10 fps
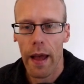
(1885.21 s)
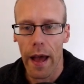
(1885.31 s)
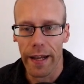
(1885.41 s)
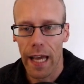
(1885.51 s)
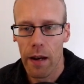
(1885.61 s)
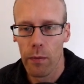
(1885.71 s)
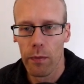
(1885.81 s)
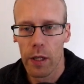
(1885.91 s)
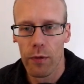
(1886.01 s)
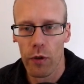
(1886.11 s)
And again,
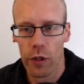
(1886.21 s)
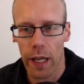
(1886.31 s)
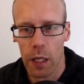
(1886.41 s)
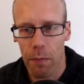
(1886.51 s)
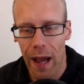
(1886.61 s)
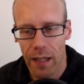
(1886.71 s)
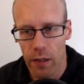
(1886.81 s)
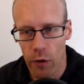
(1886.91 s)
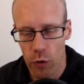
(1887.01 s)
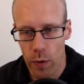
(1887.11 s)
this function gets past
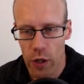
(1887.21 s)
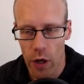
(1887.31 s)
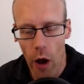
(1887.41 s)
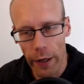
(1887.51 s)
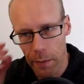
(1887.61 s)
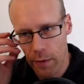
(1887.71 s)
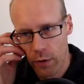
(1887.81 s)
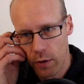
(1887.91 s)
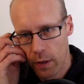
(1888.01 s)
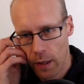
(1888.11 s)
those widget arguments